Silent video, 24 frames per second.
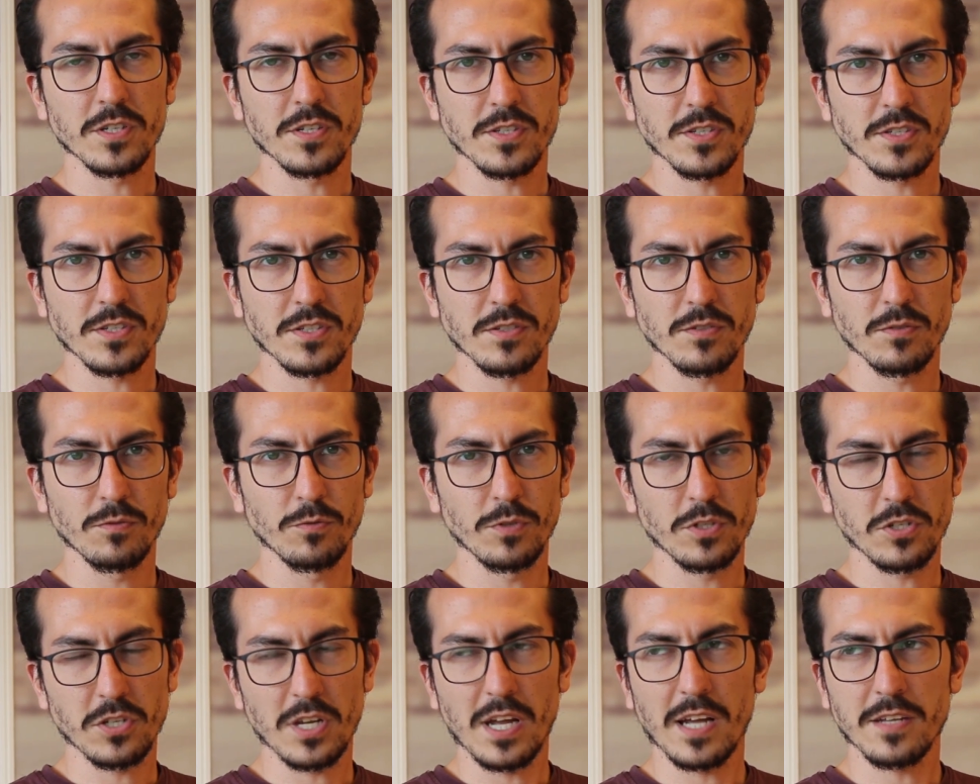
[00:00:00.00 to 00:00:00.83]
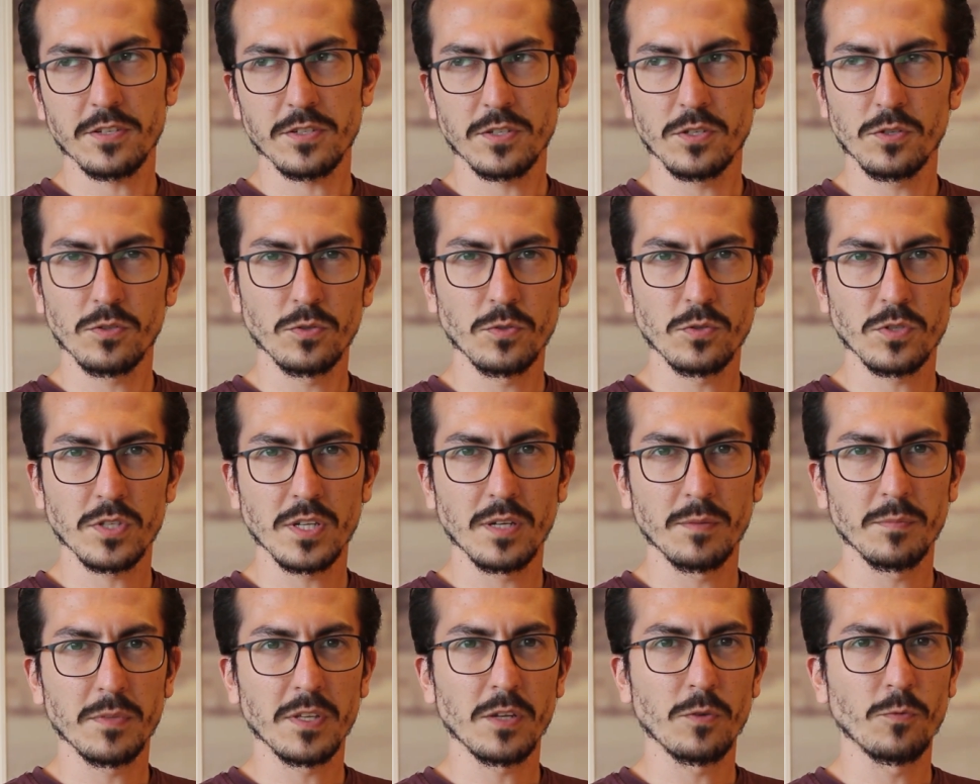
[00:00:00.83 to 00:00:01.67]
has to do
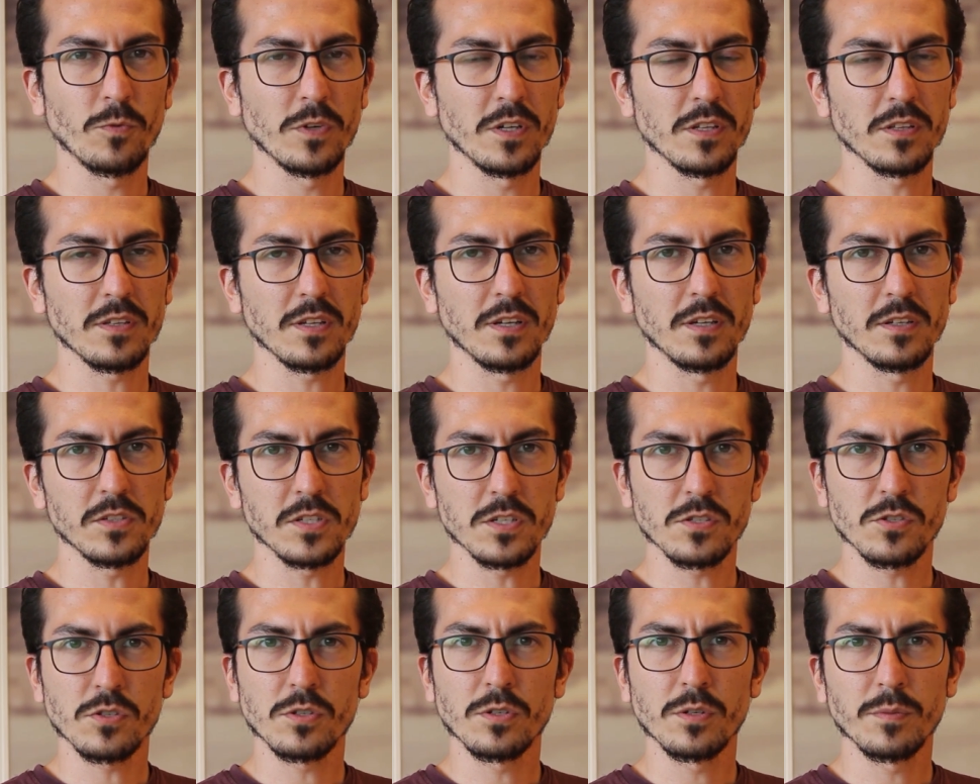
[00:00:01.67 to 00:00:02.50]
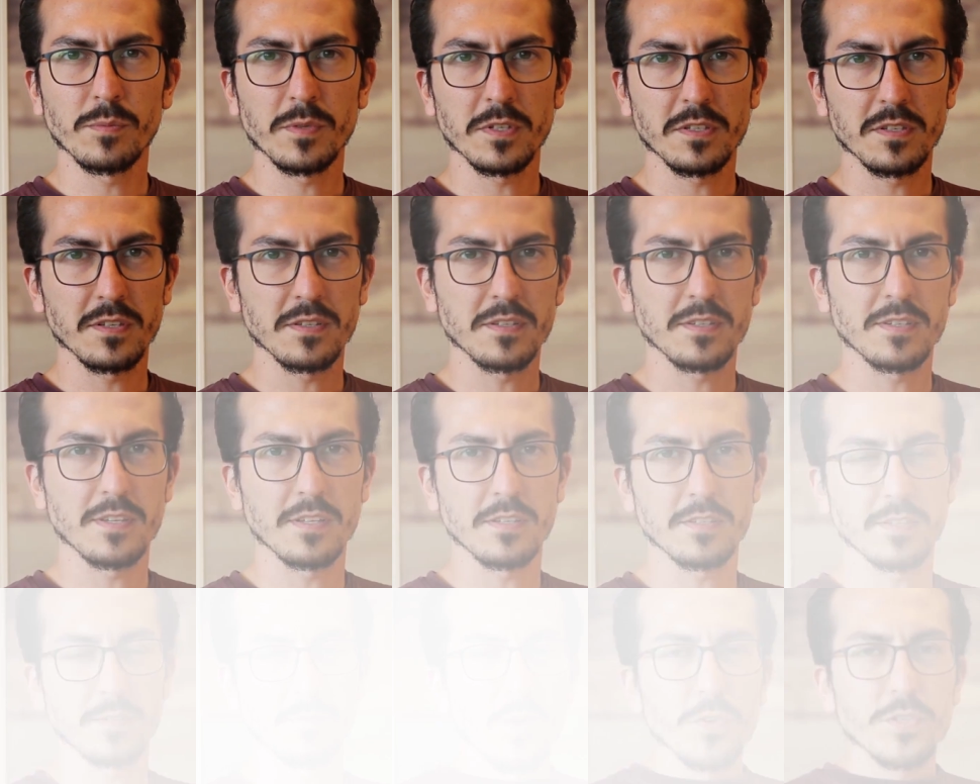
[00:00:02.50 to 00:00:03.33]
something with a distributed system.